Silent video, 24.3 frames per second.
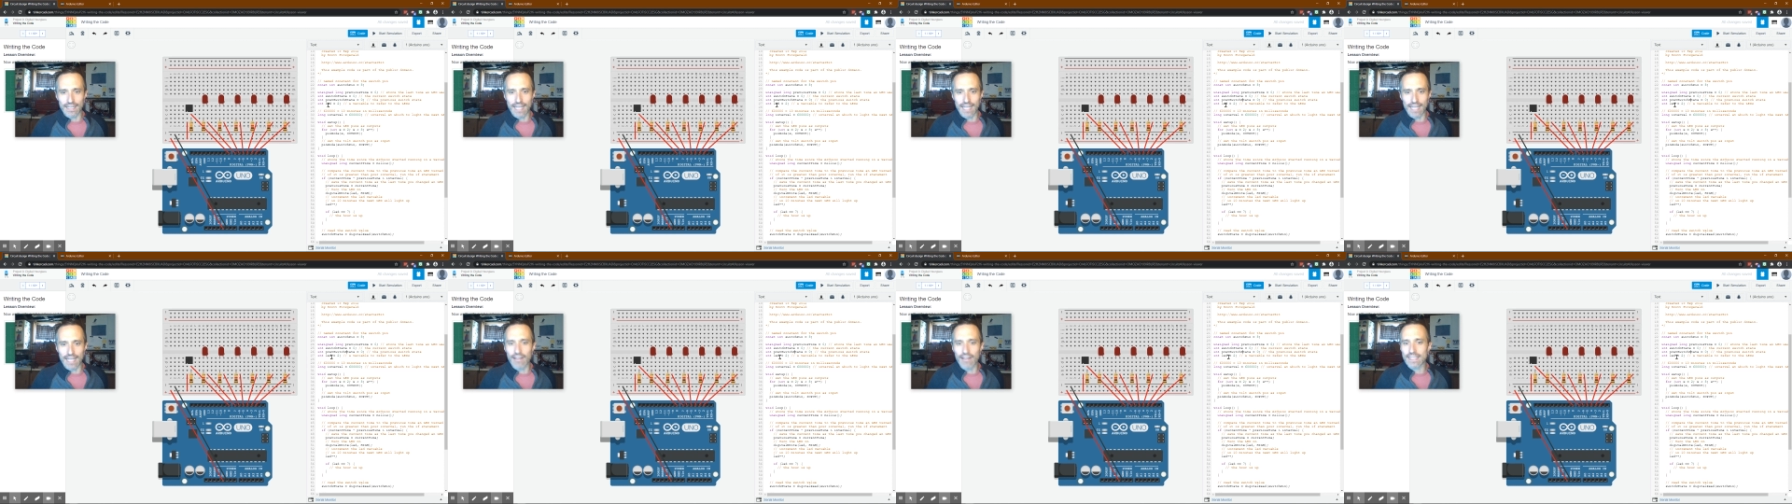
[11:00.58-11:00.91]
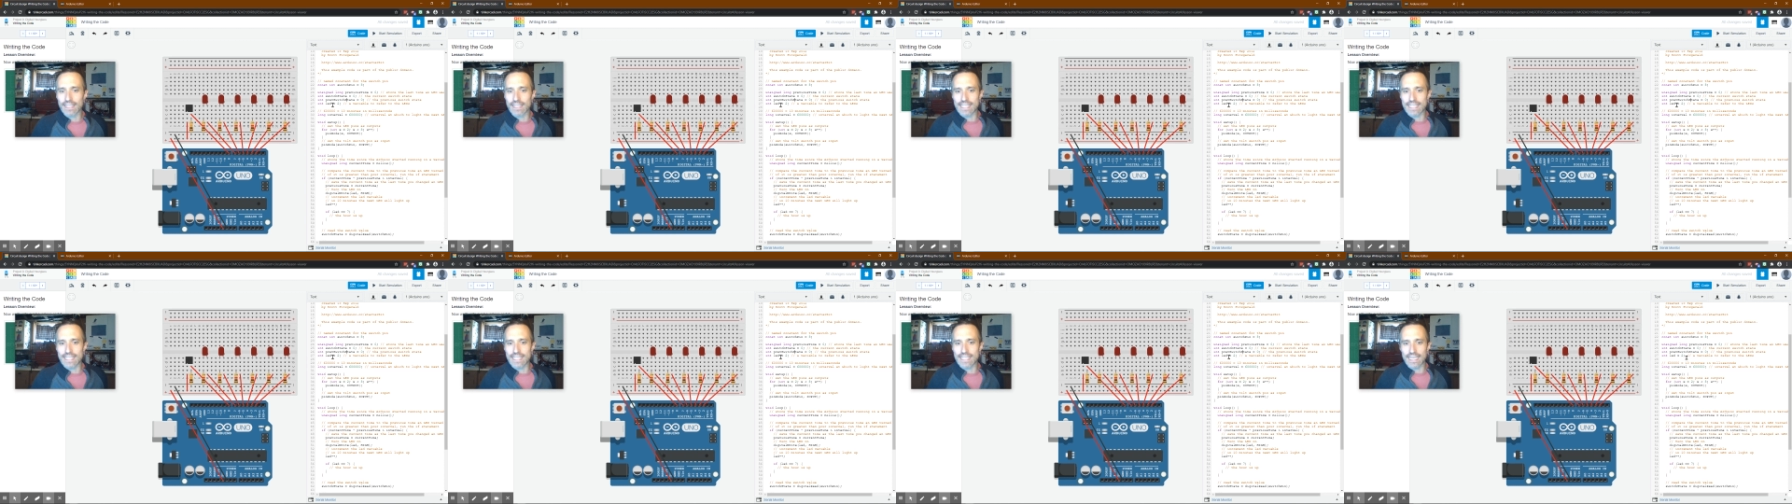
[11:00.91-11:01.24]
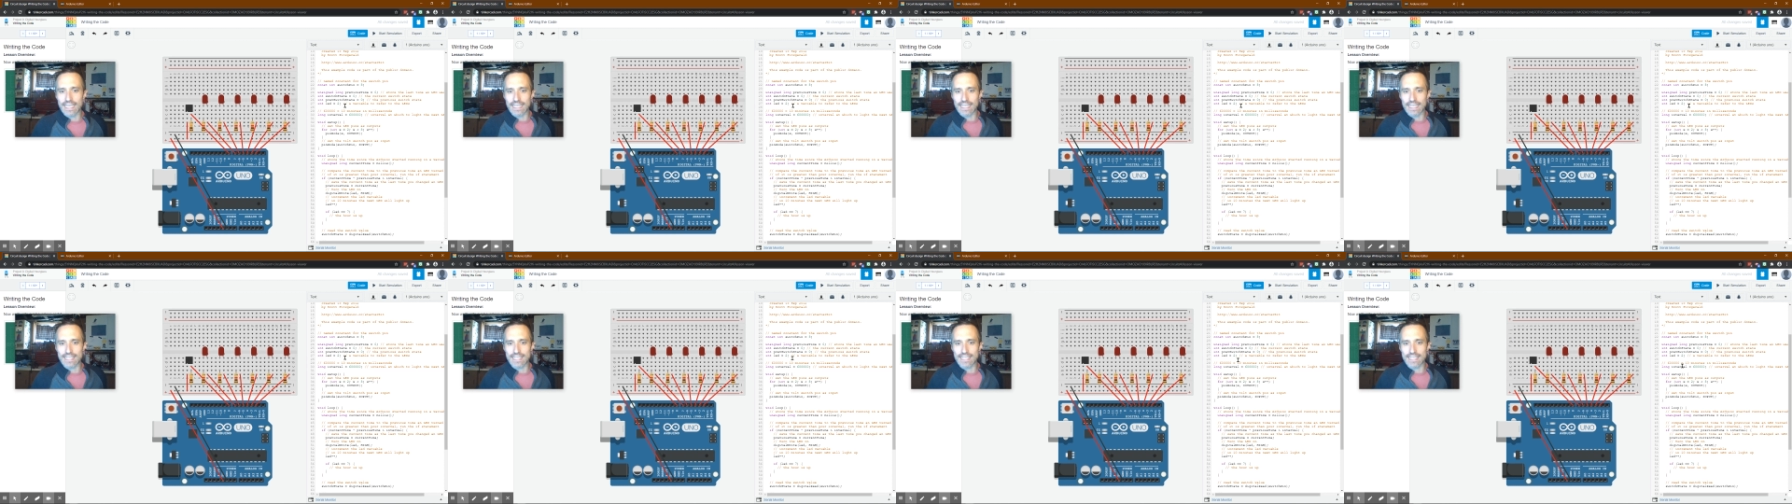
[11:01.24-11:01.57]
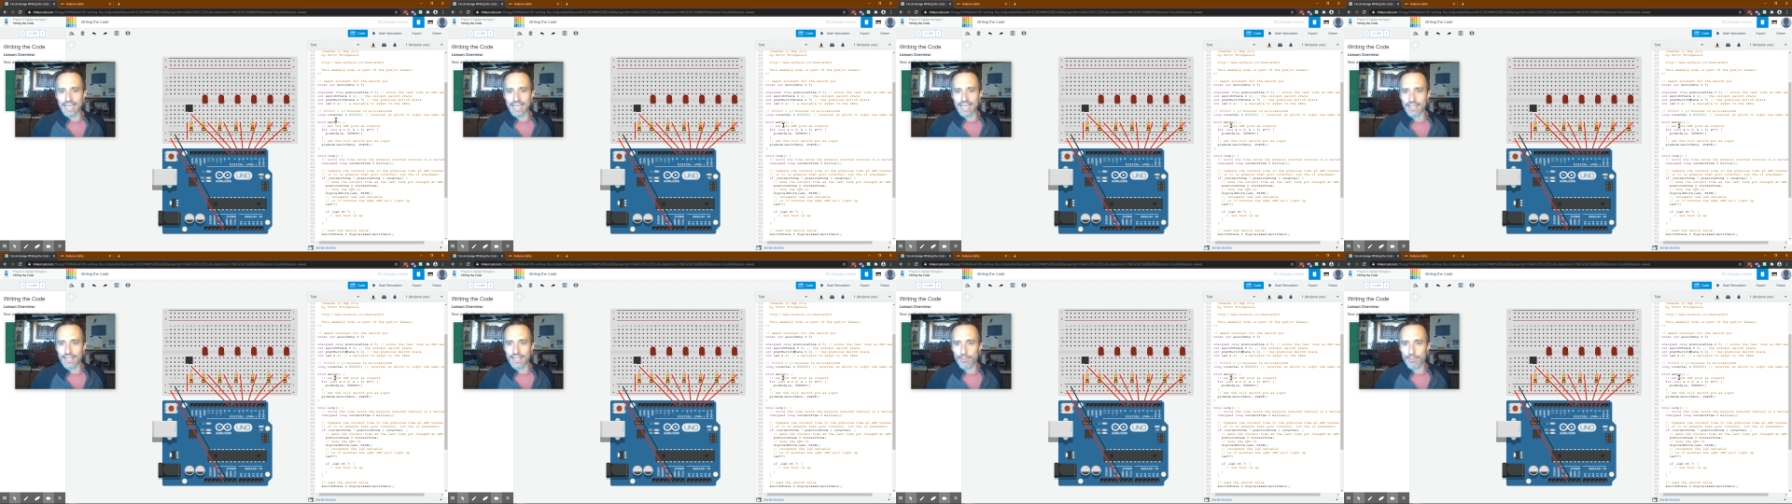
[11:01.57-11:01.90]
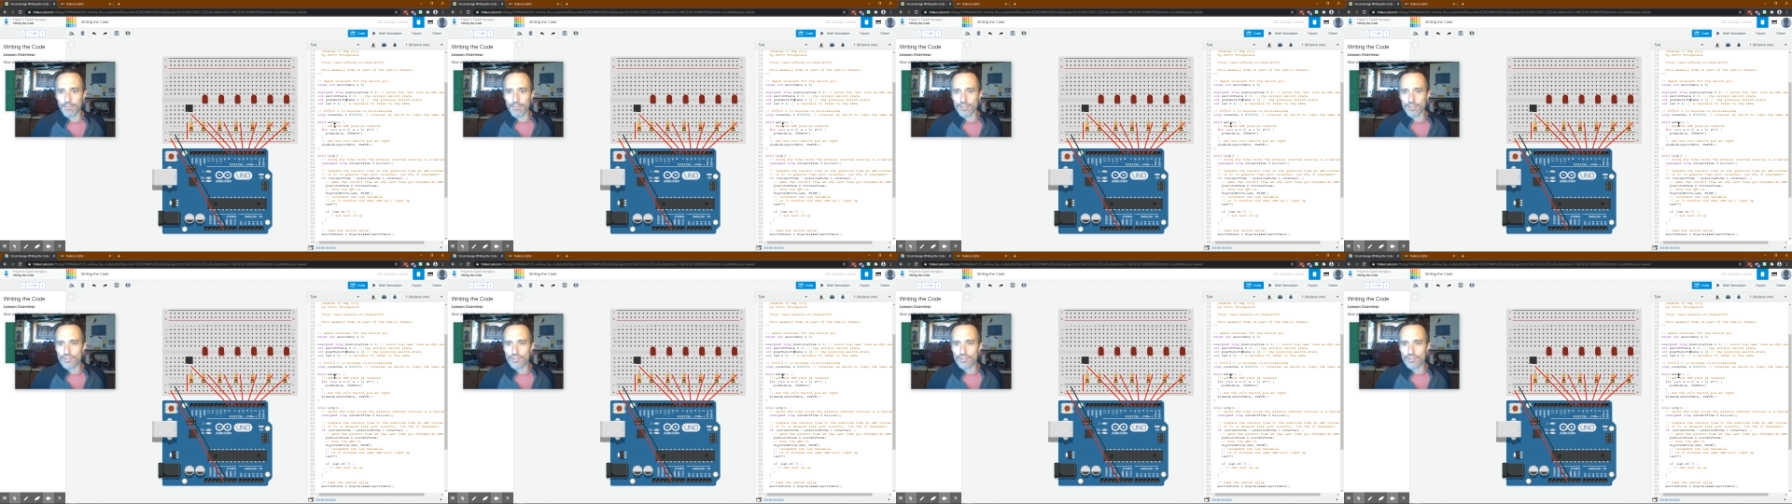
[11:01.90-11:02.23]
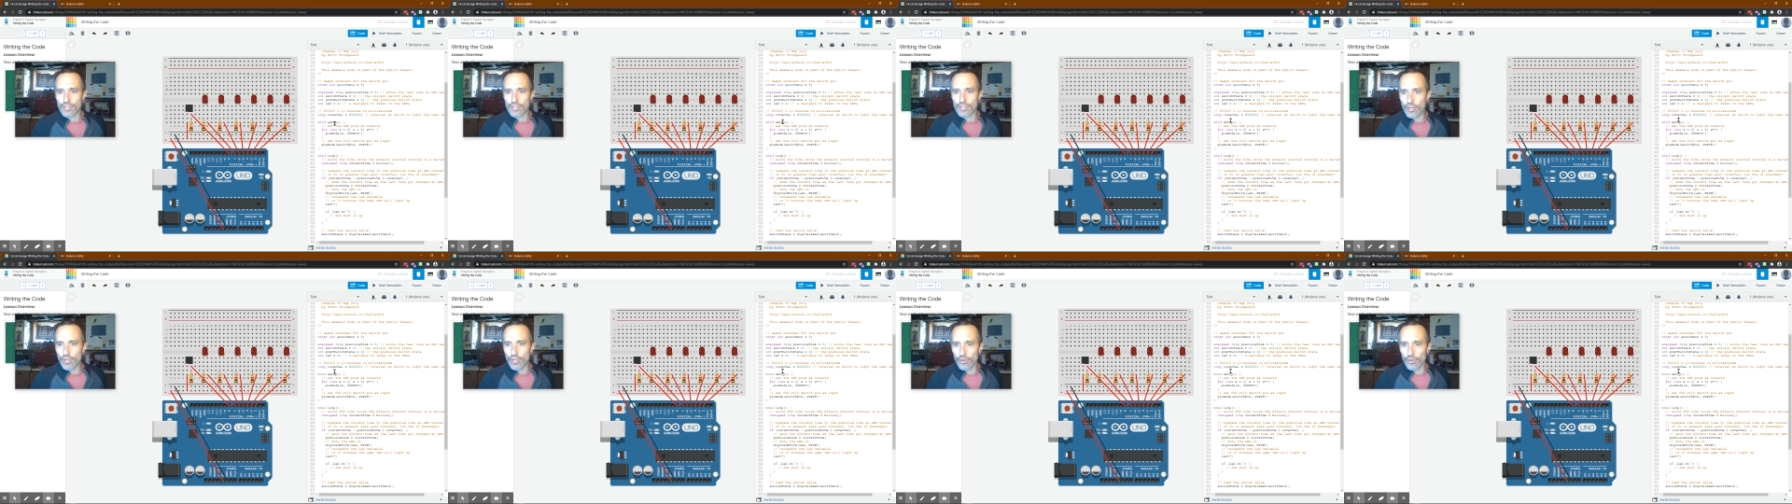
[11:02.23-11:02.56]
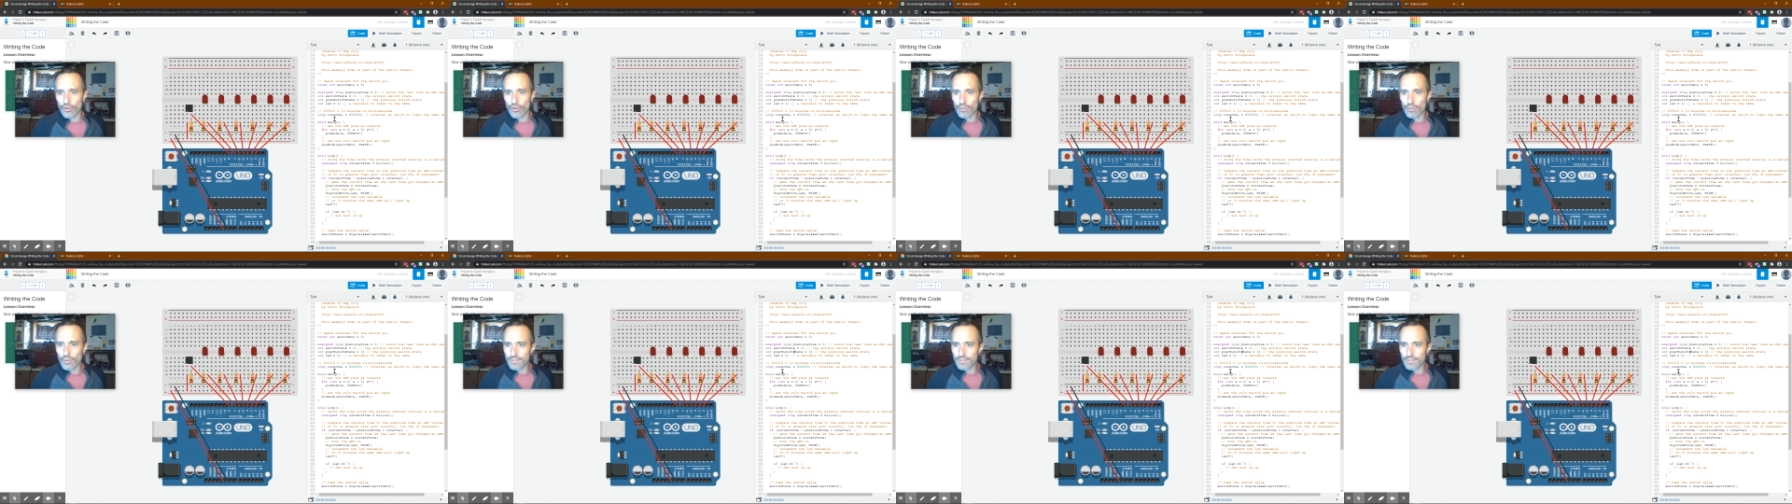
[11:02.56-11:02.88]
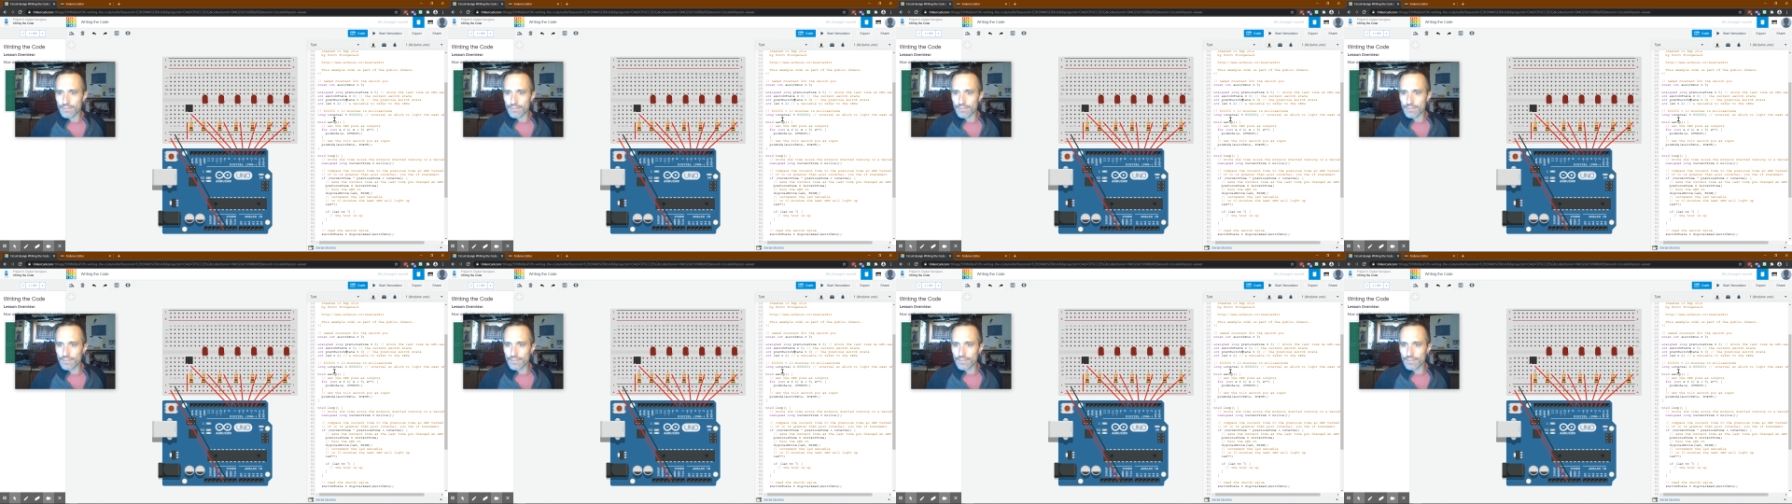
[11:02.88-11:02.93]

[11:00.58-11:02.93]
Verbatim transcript: L E D is on number two,